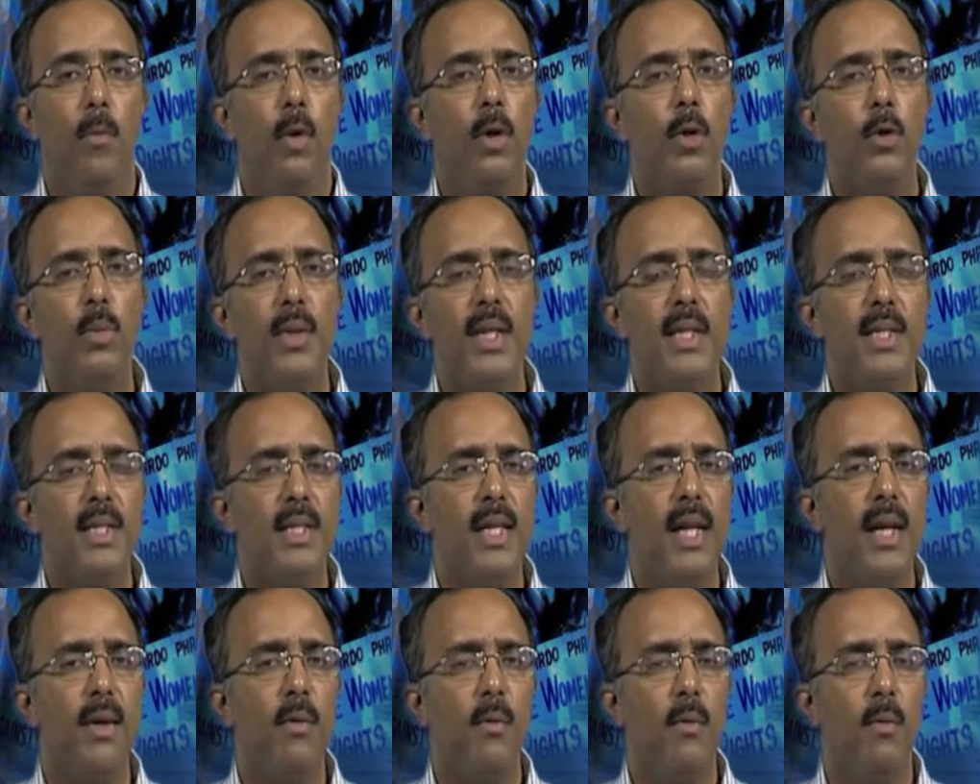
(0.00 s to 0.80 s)
do we
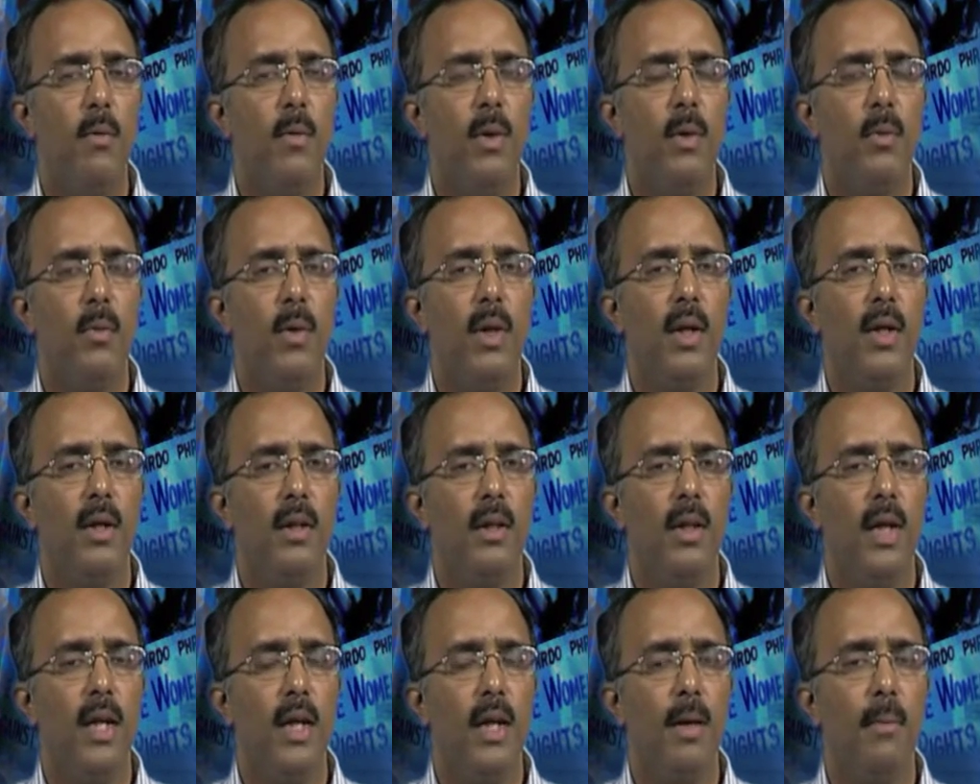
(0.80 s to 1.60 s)
say when we
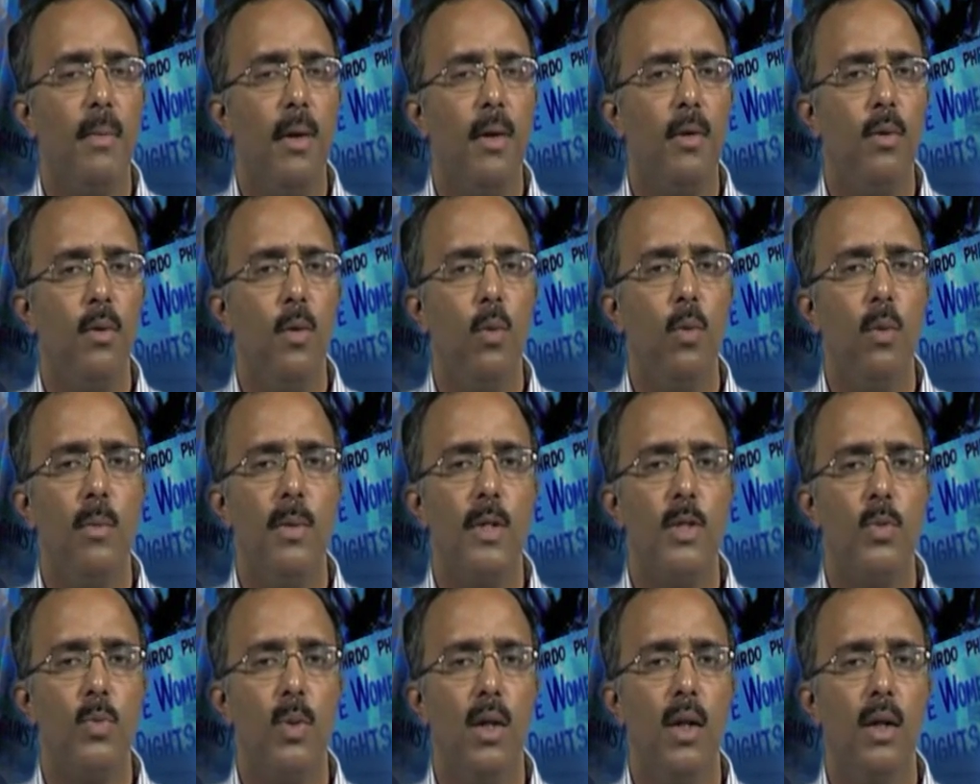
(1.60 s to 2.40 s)
think about
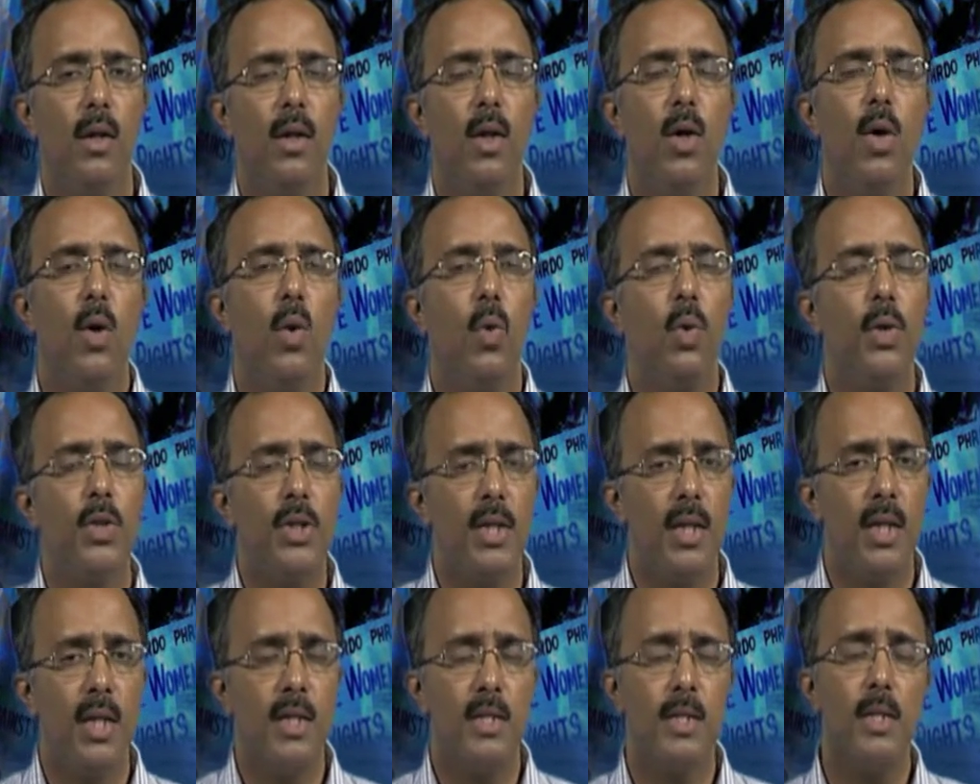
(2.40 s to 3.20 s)
woman's work? Oh,
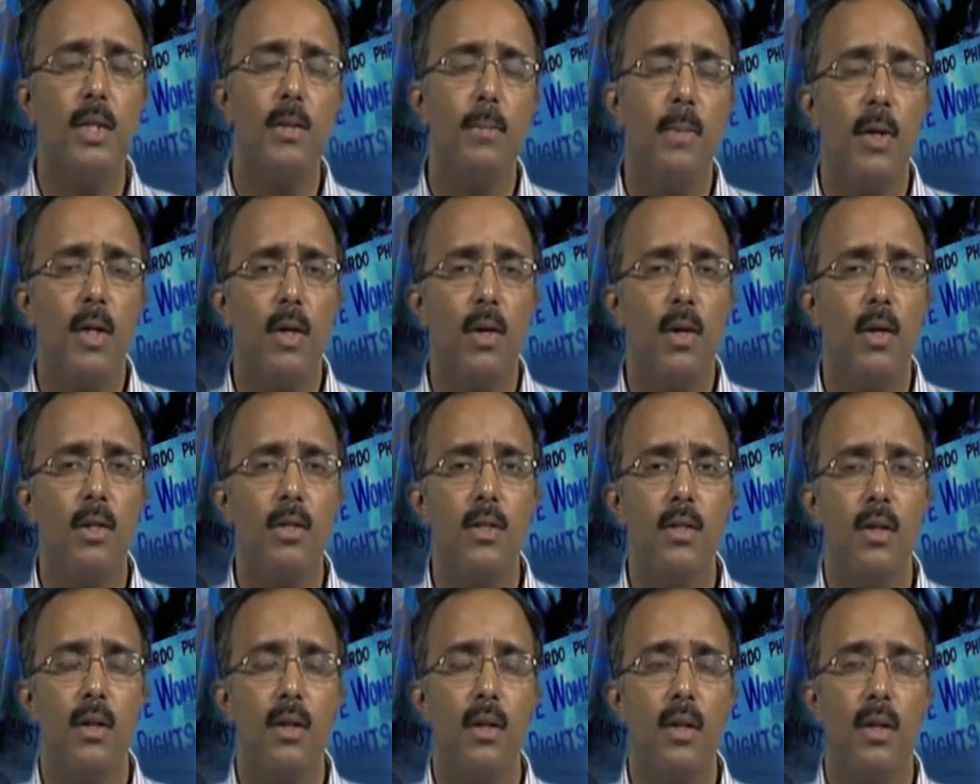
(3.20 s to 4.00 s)
she does it
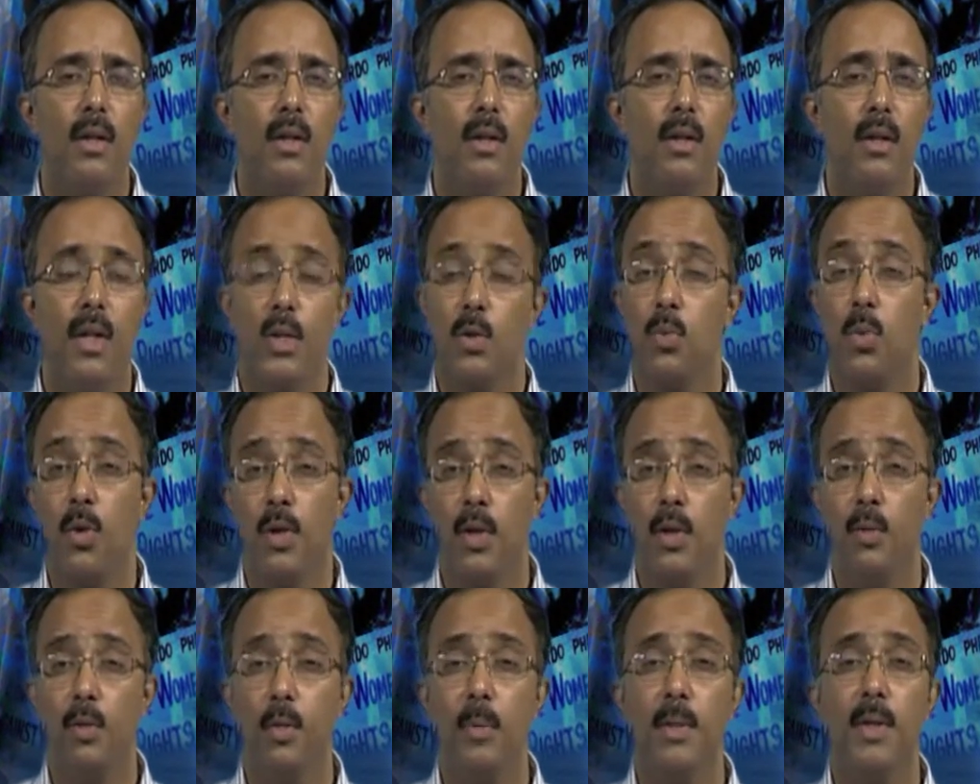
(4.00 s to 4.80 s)
because that's what
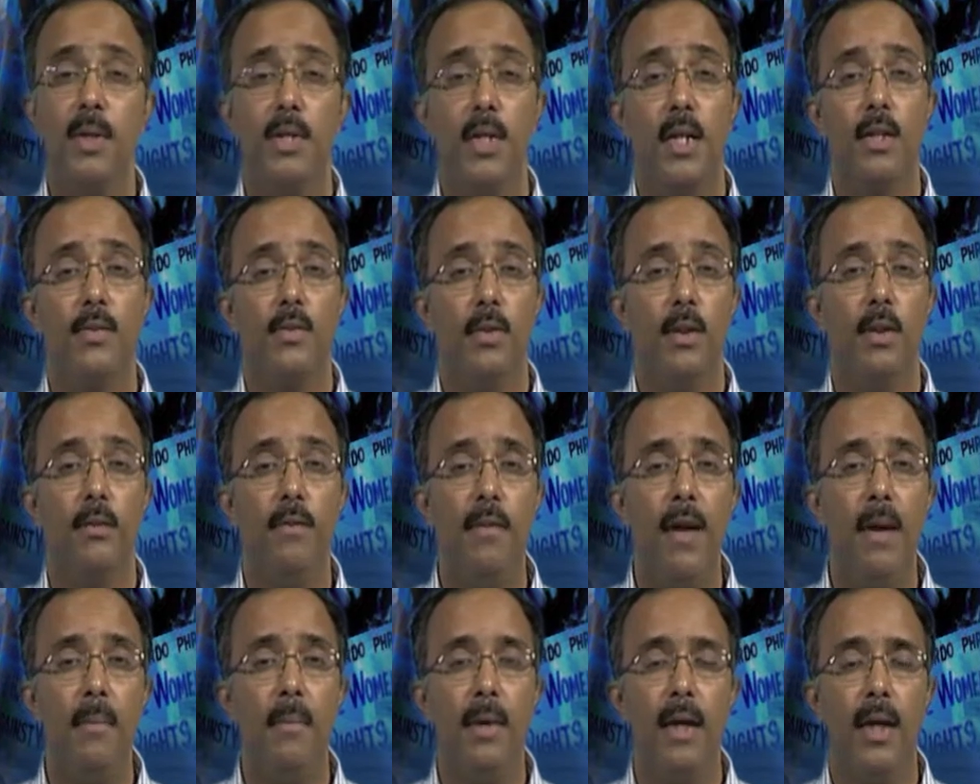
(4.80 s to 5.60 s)
the woman does for the
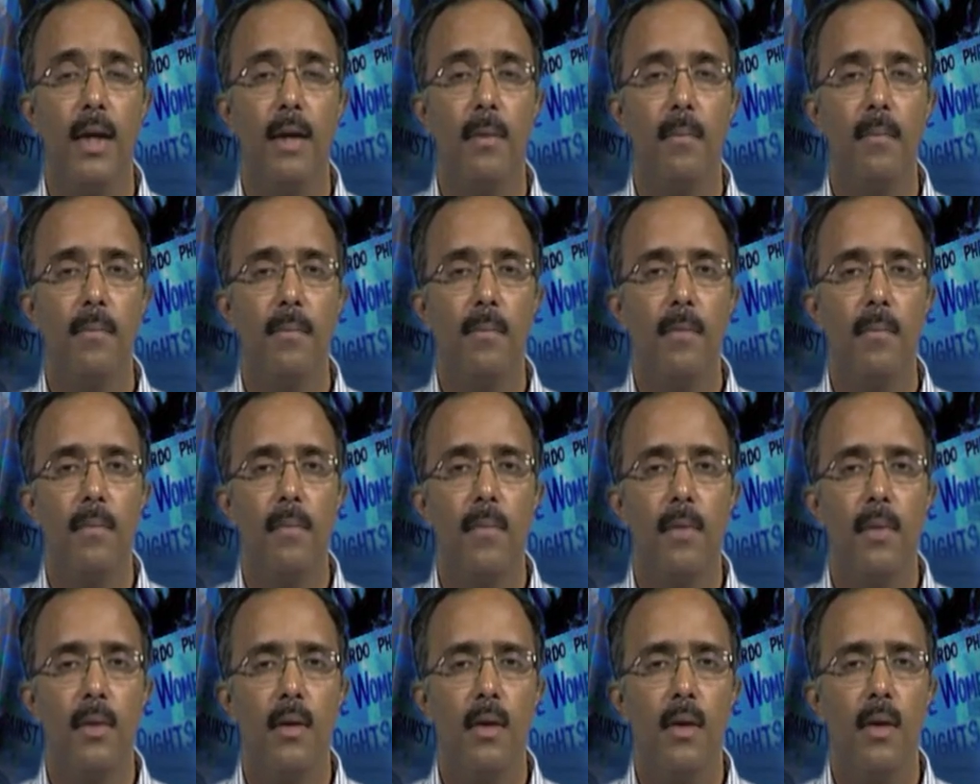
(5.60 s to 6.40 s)
family.
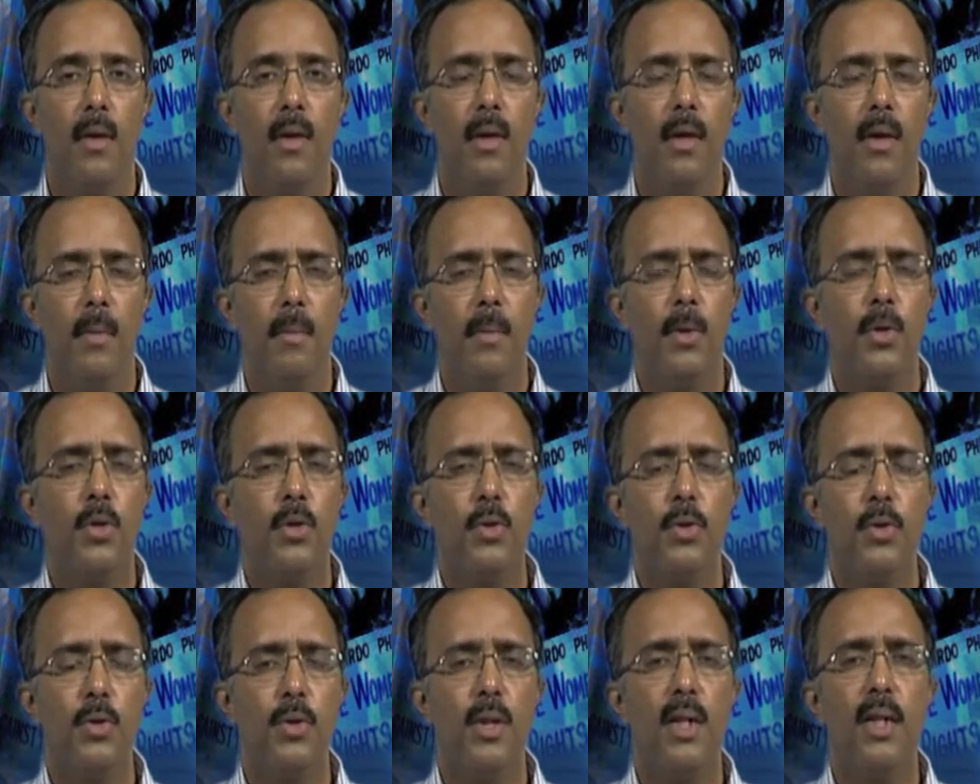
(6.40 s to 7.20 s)
But
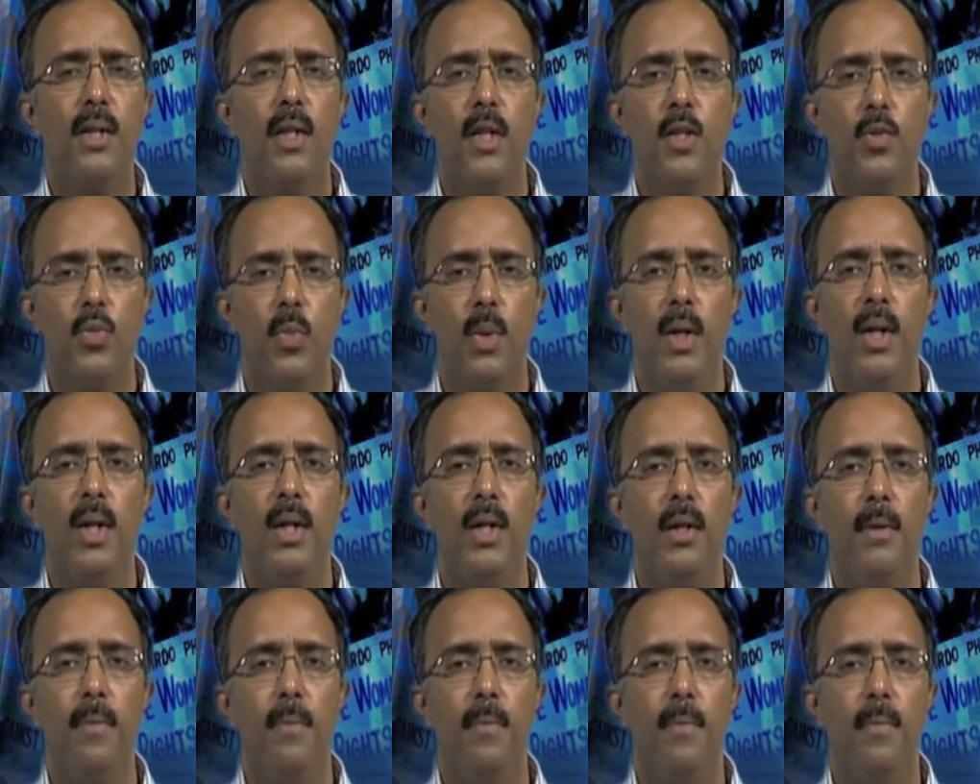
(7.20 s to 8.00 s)
don't you think that's
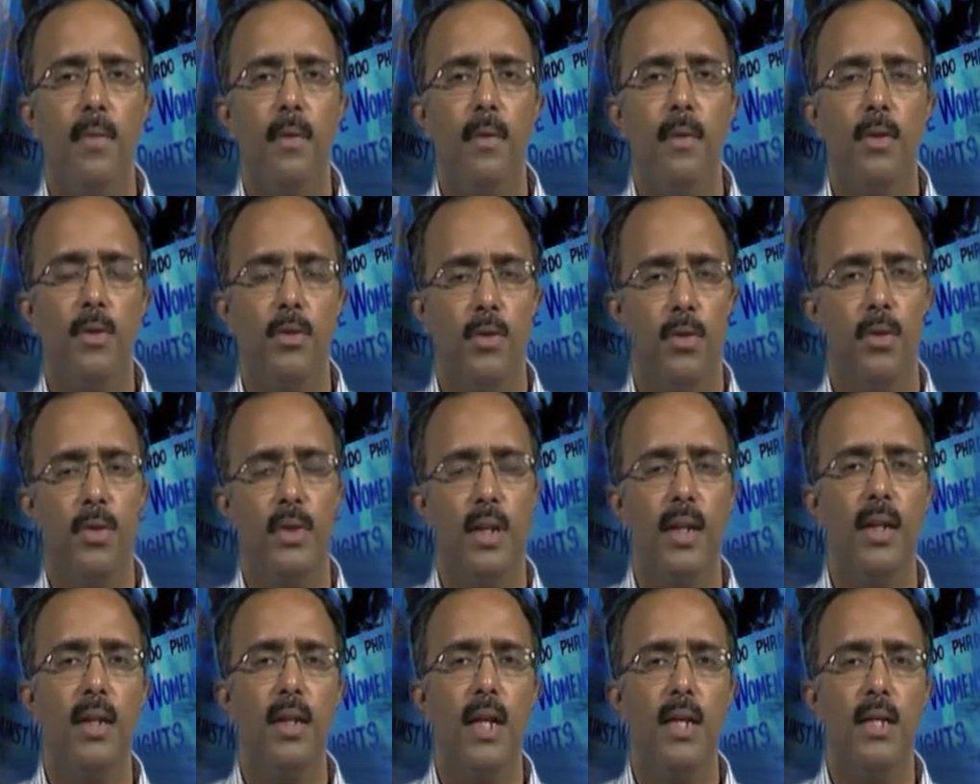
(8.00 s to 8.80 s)
work? Don't you
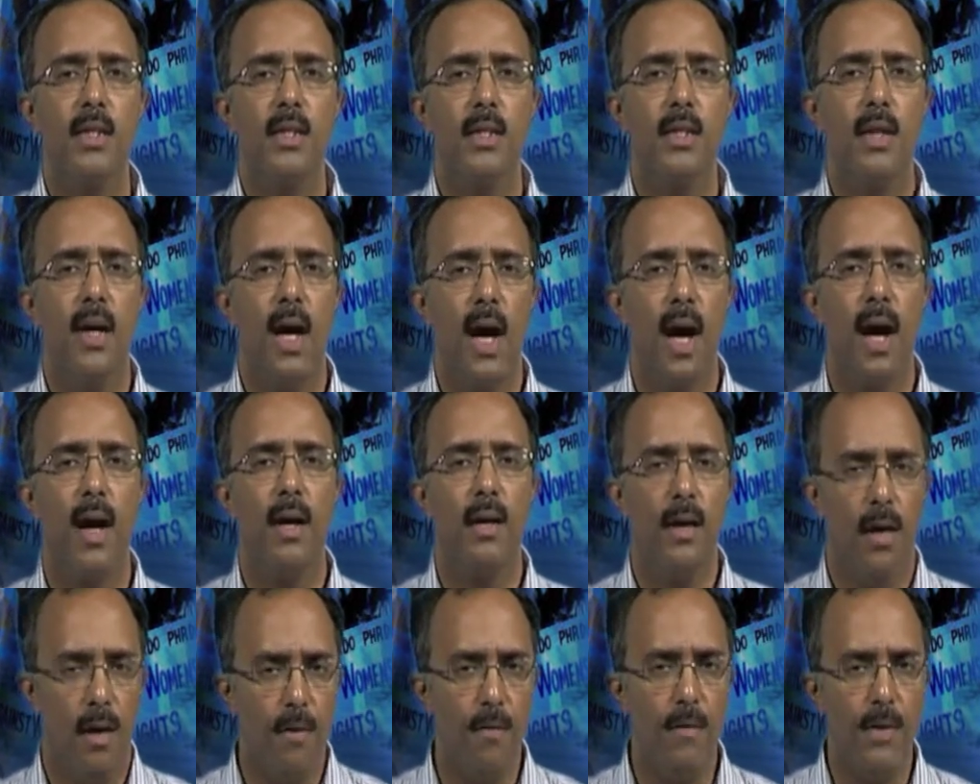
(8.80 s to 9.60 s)
think that's
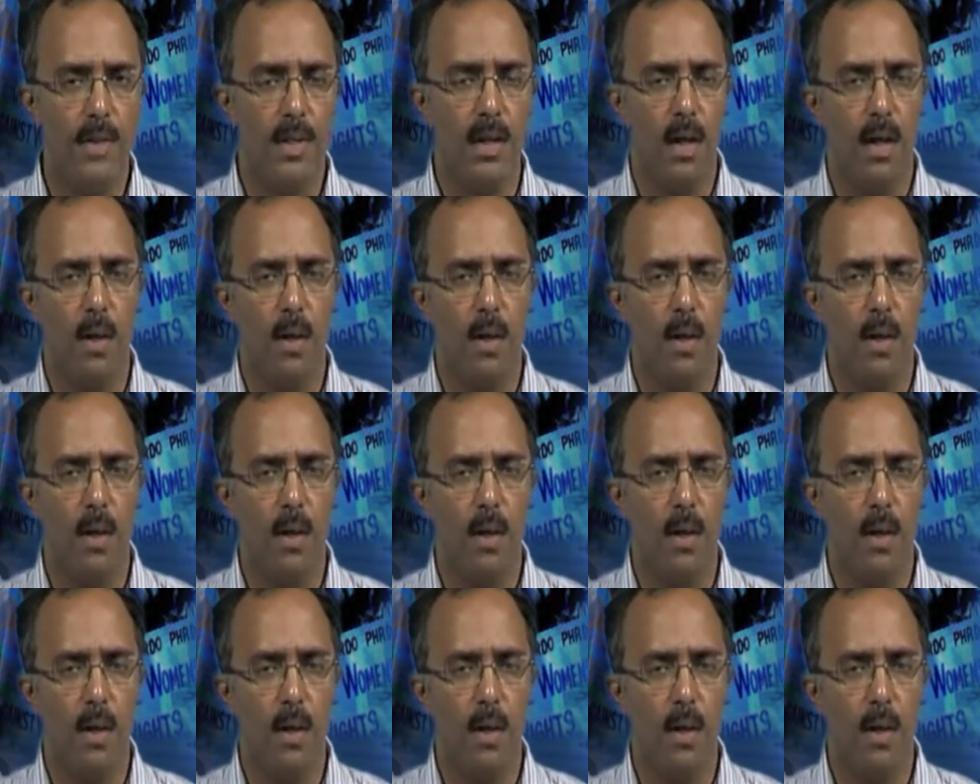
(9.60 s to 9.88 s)
hard physical